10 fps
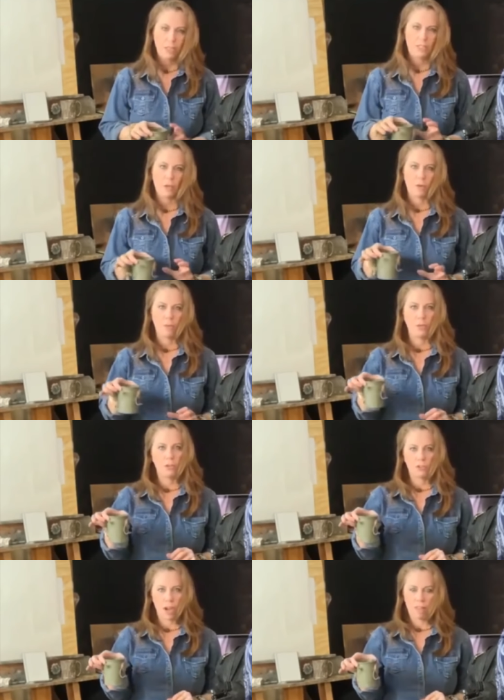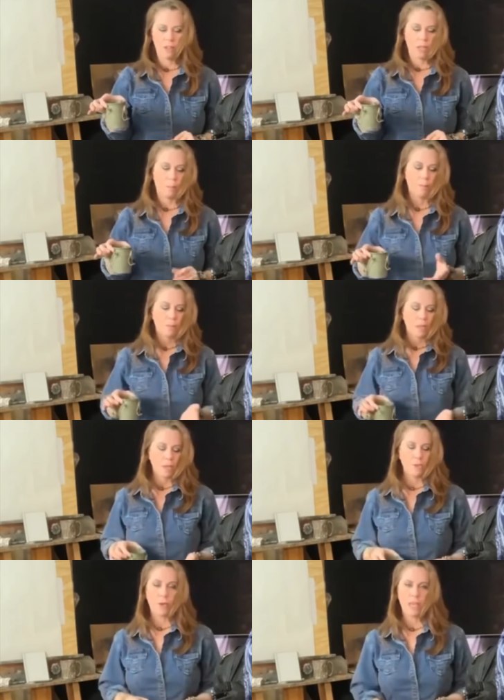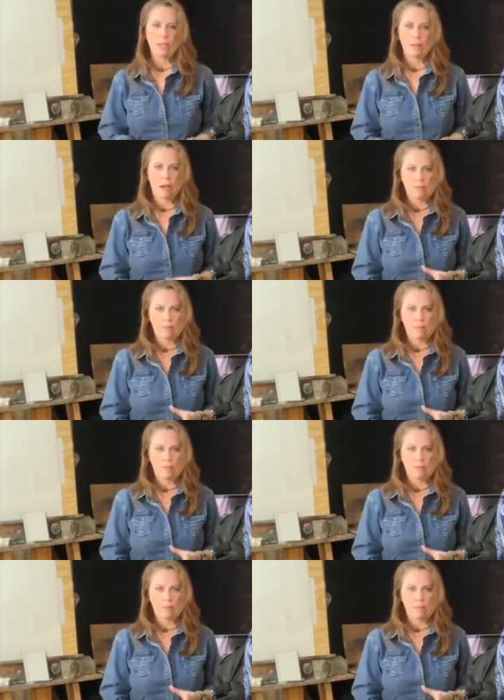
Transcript: So when you're traveling, you can't